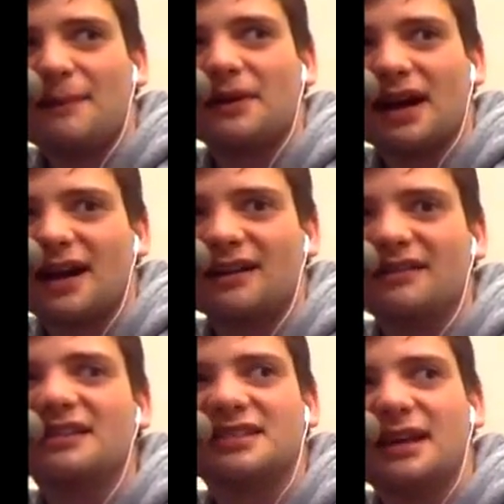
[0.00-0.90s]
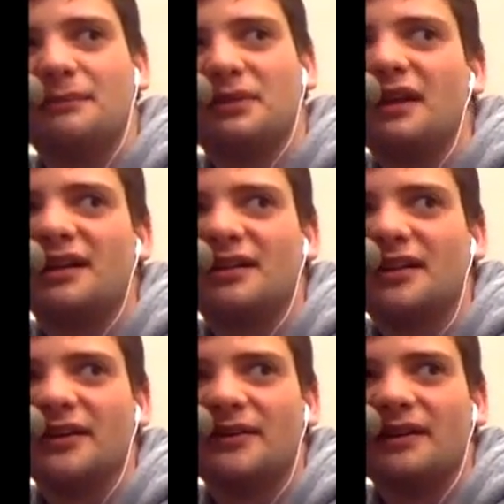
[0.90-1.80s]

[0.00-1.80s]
are kind of the same player, though,